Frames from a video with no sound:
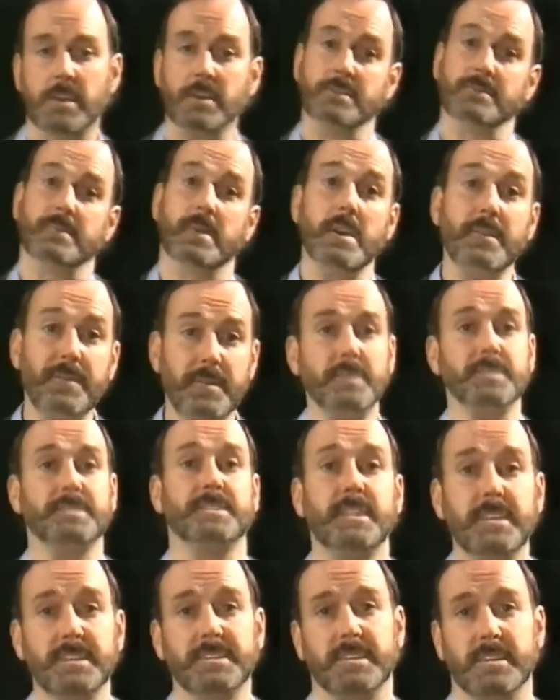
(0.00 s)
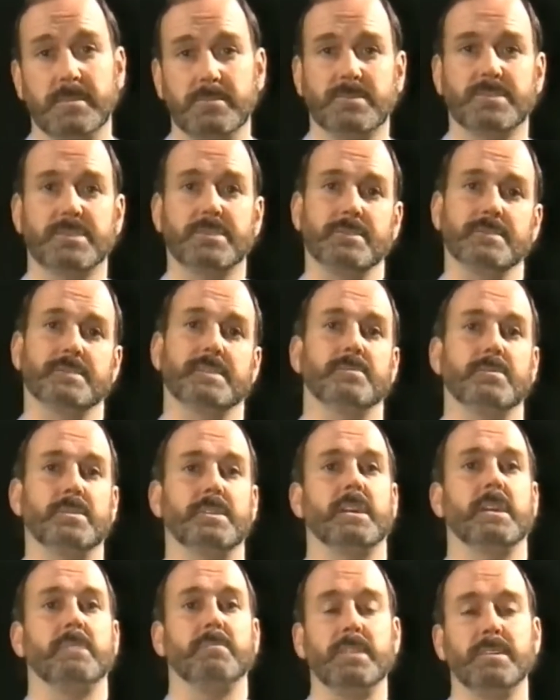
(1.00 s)
So, if you see some truth in
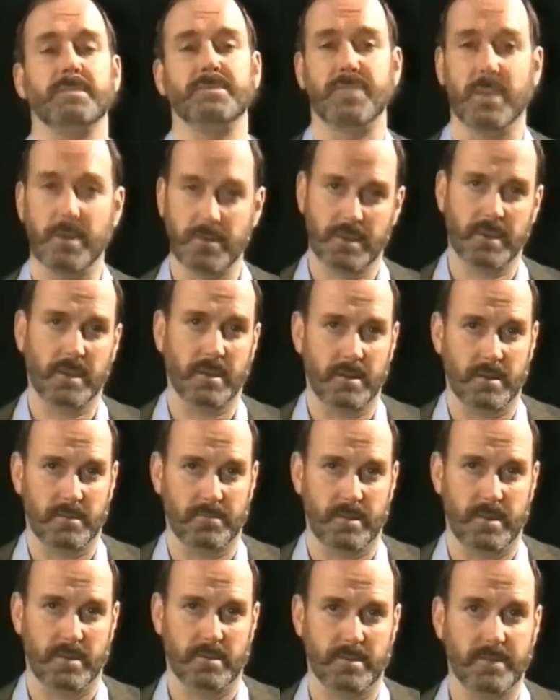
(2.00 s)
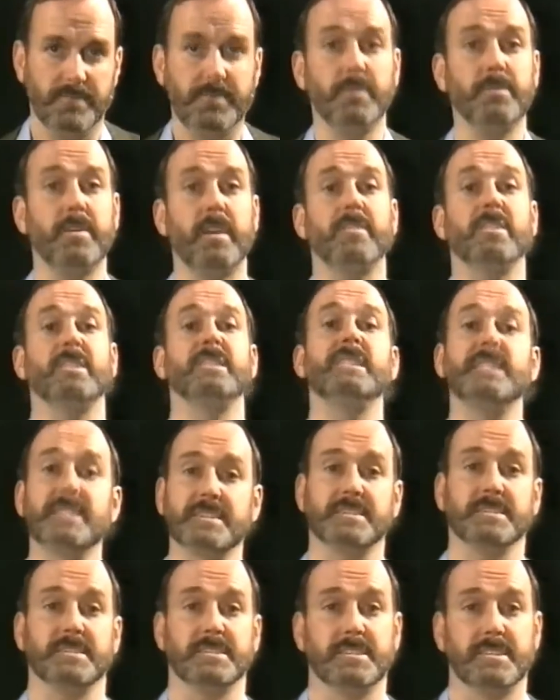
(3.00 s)
what I've been droning on about, if you've ever
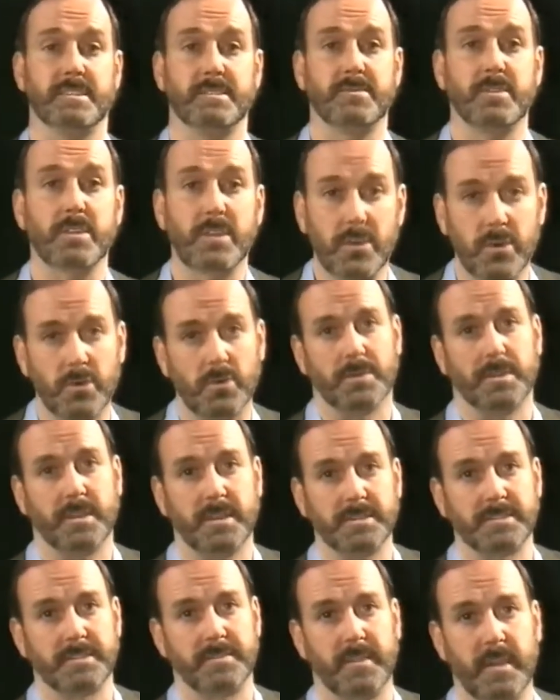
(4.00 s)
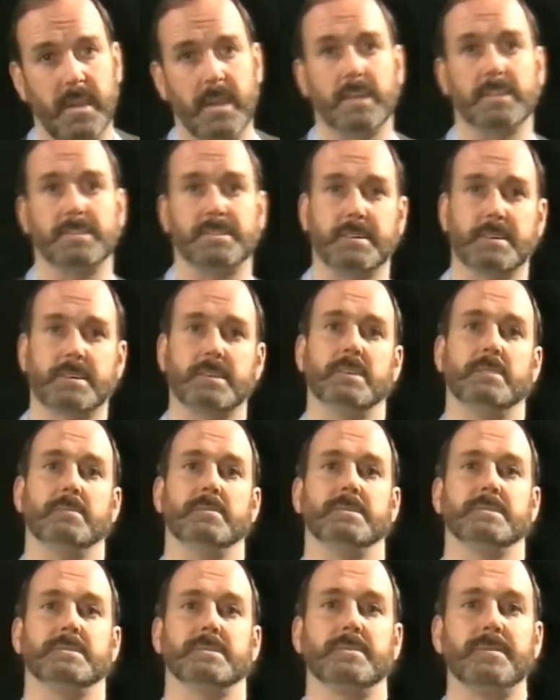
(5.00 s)
listened to the recordings of the House of
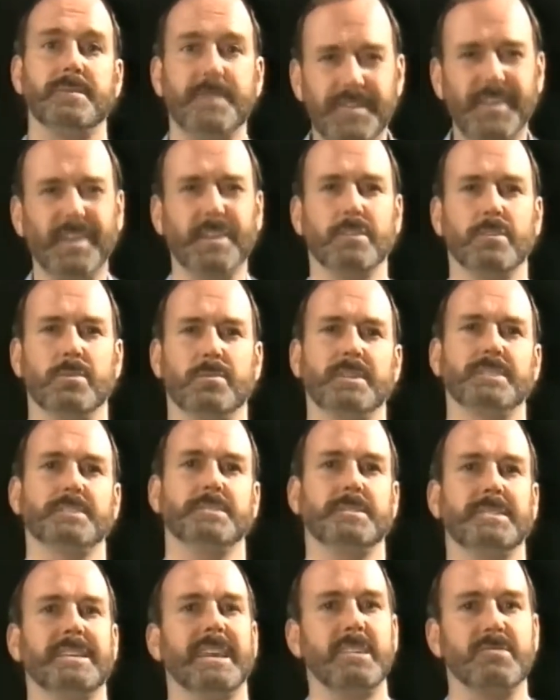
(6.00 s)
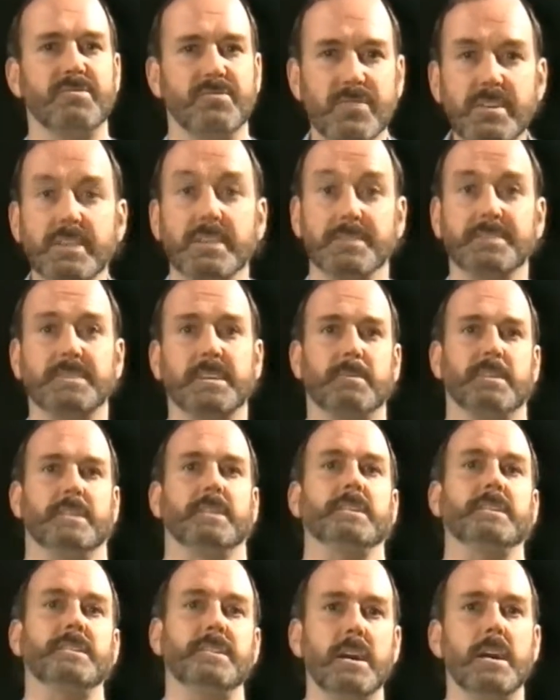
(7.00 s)
Commons and feel we should get rid of some
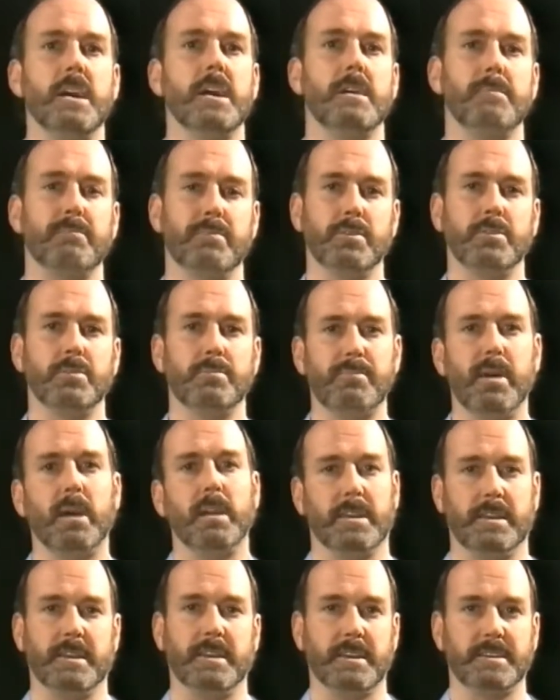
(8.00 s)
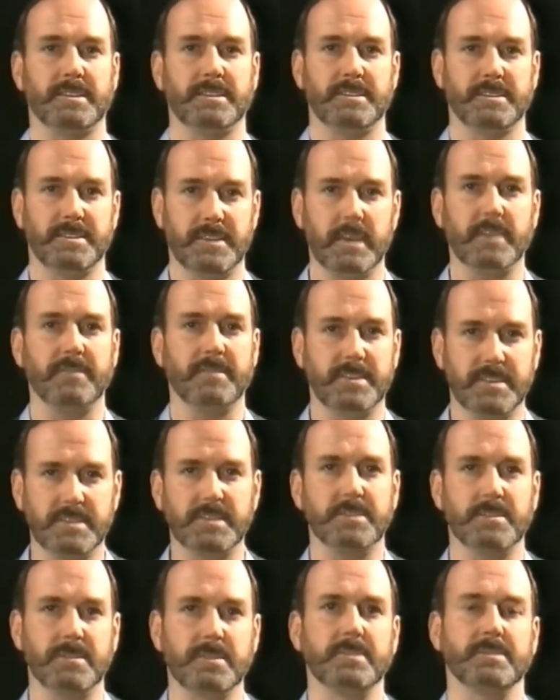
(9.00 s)
of the yaboo politics, as David
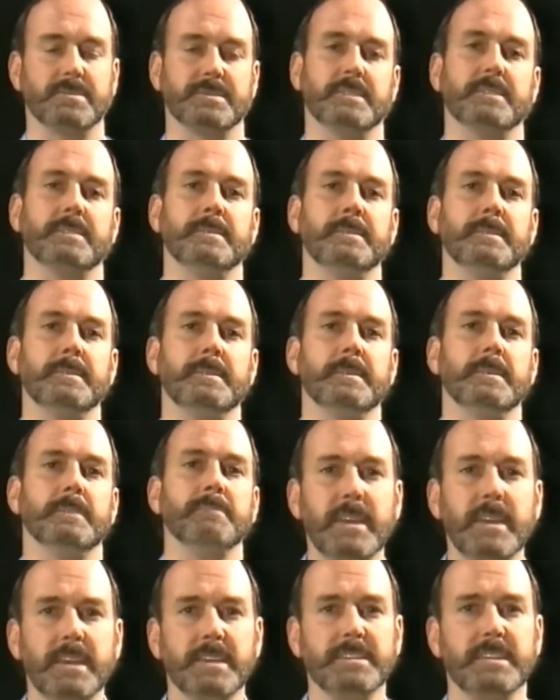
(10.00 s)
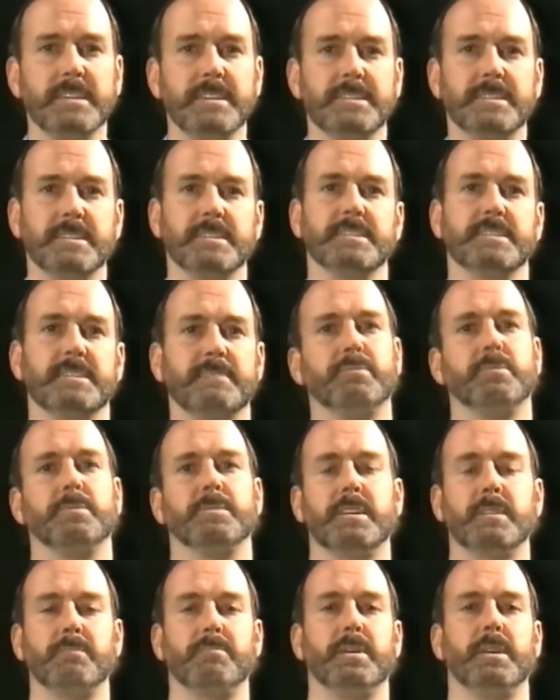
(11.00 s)
Steele calls it, please consider
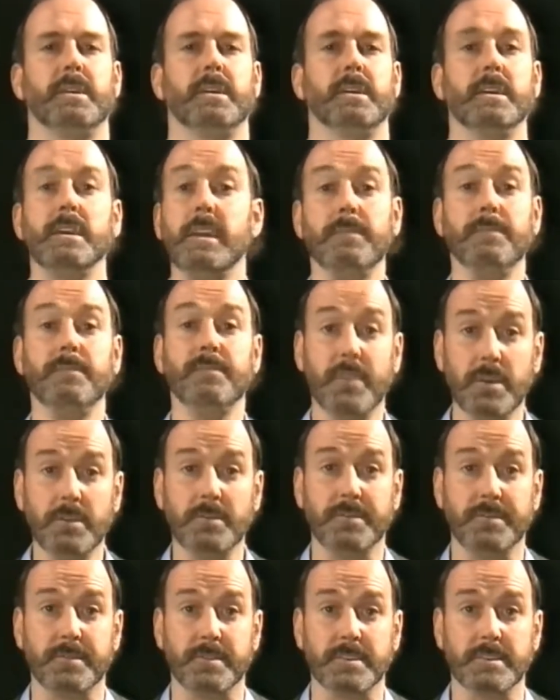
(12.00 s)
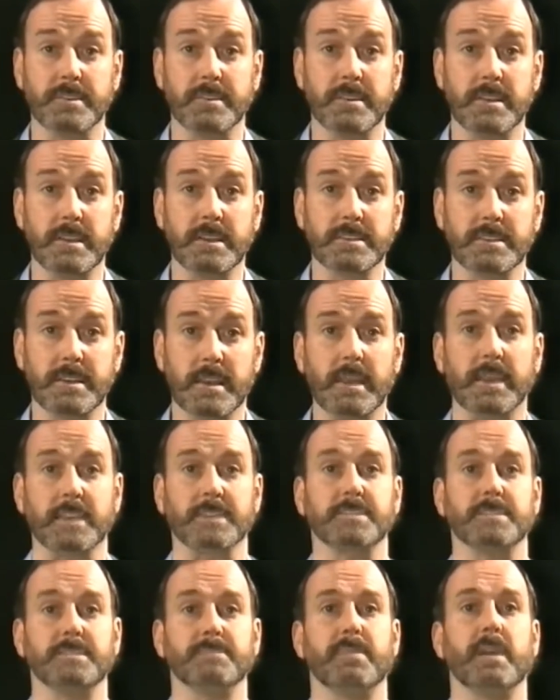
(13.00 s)
supporting PR. Even vote for it at the next
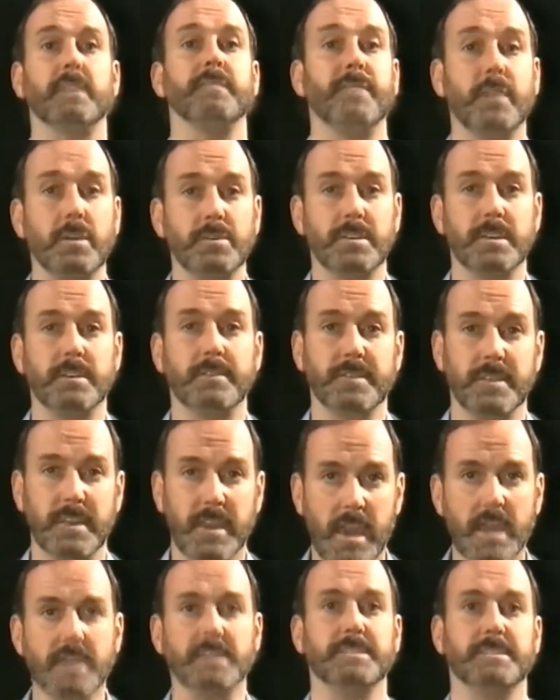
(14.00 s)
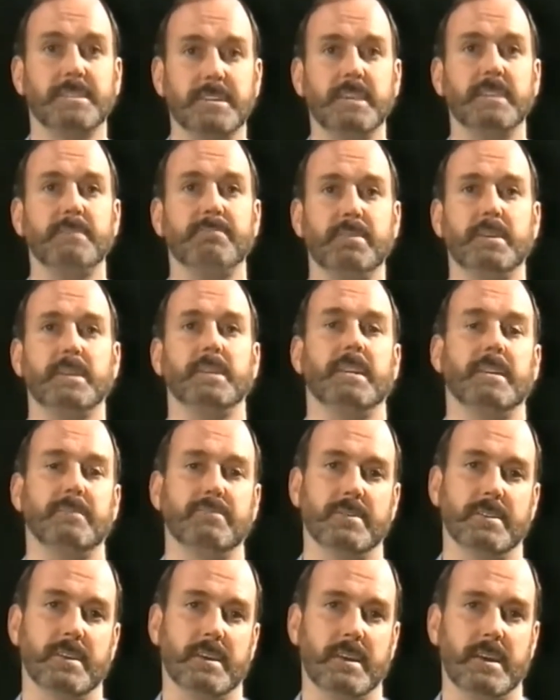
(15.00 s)
election by voting for the
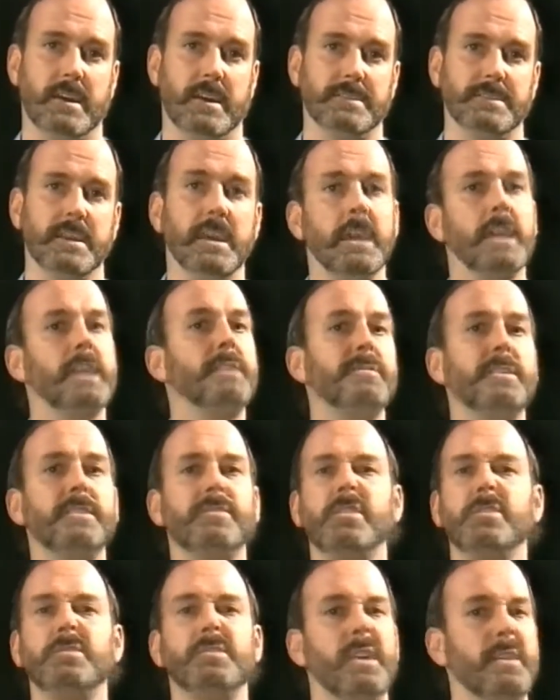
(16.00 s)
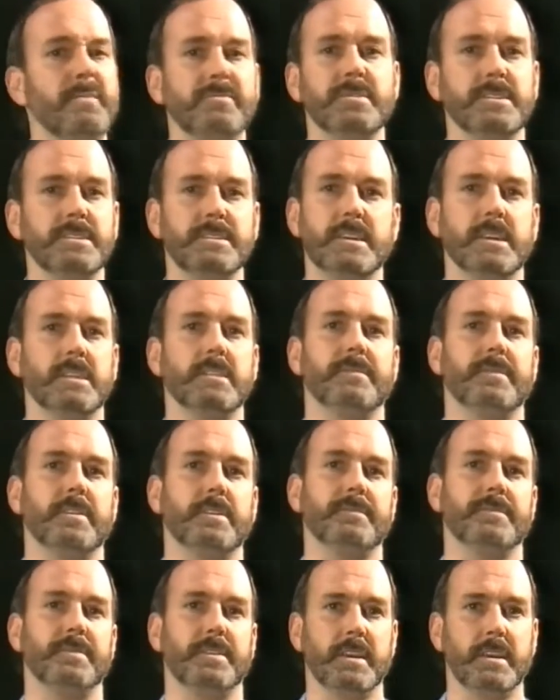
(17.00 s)
SDP-Liberal alliance, even if you never intend to
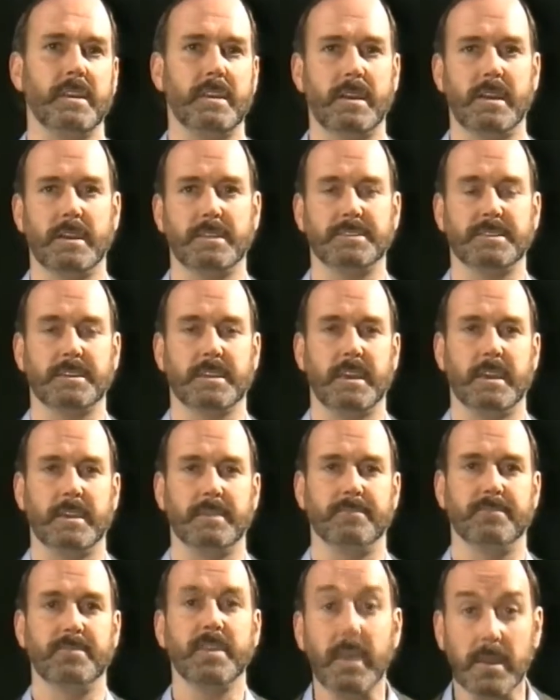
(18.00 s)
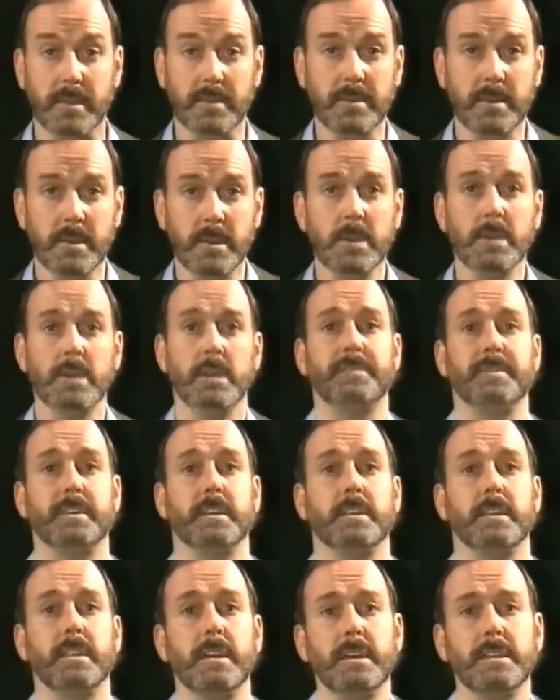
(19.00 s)
vote for the alliance again. Then, if
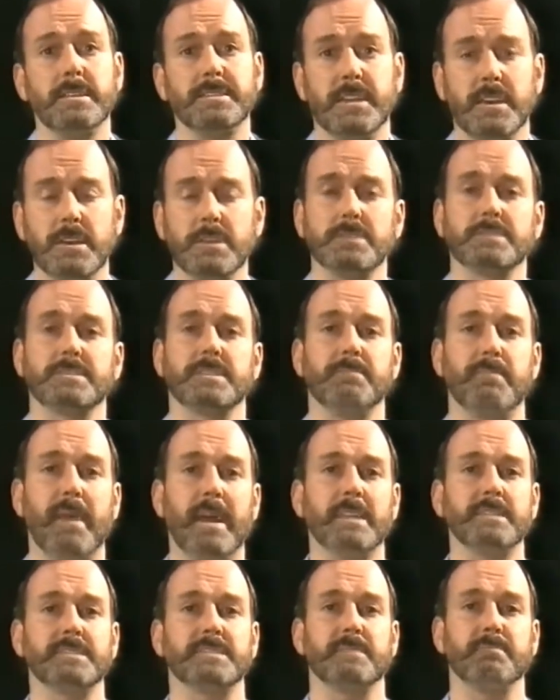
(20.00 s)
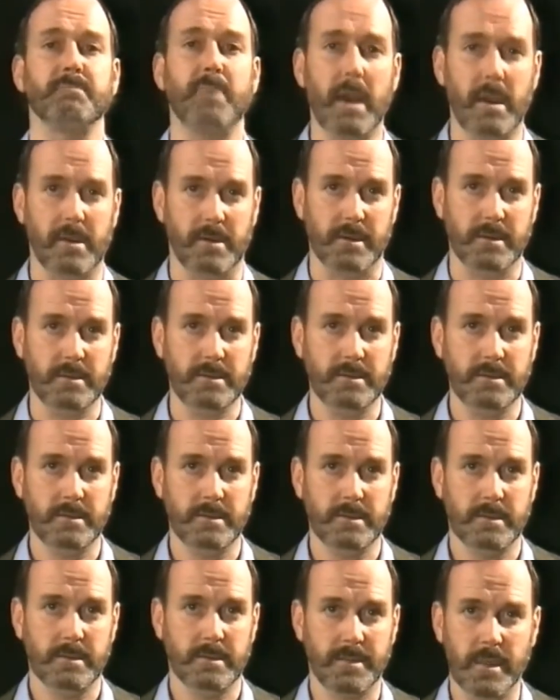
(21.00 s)
the alliance holds the balance of power,
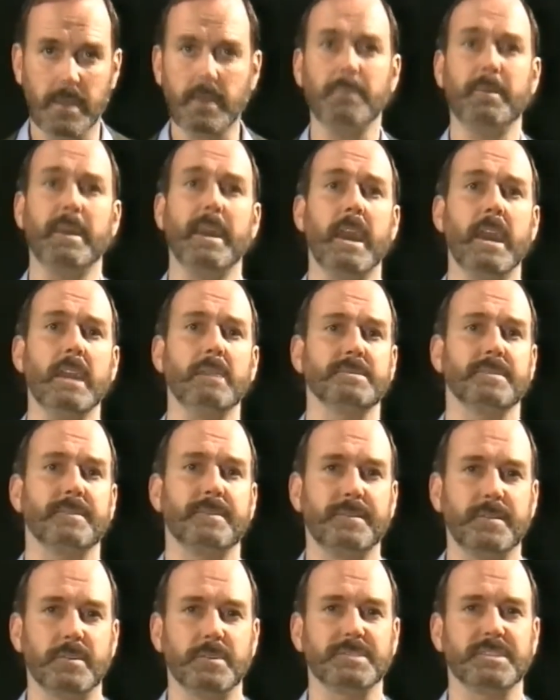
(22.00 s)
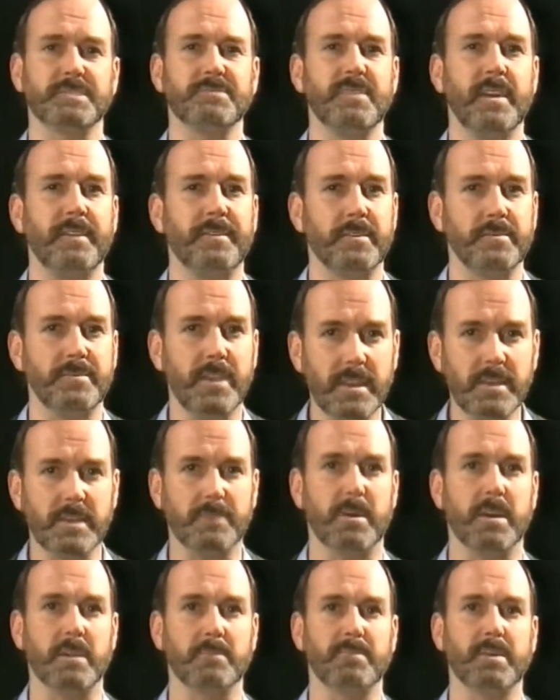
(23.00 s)
they'll be able to force a
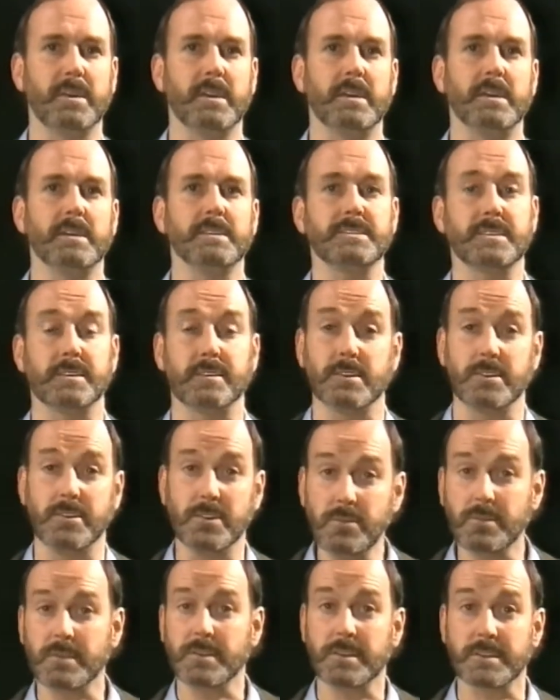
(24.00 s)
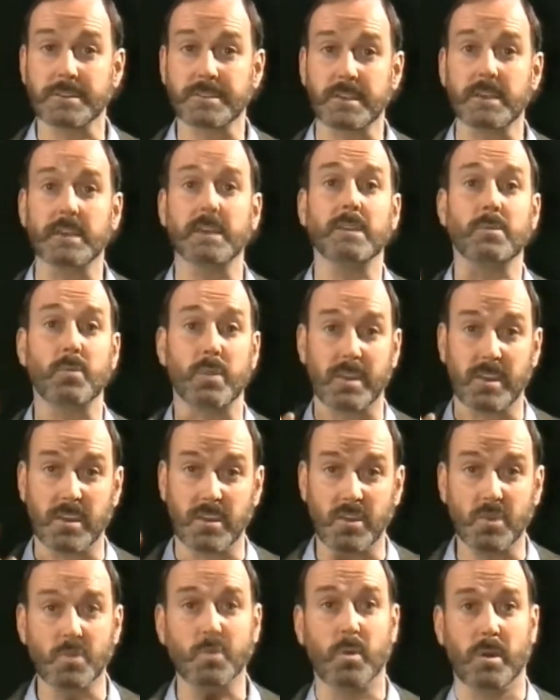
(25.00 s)
referendum on PR so that you can decide whether
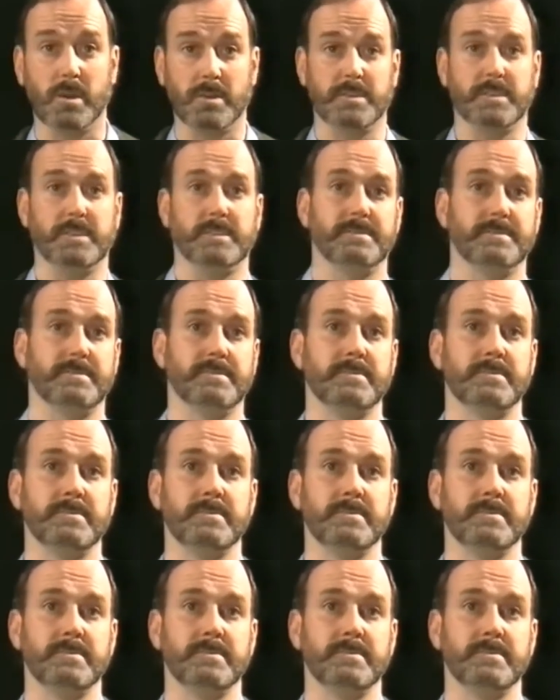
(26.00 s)
you want it.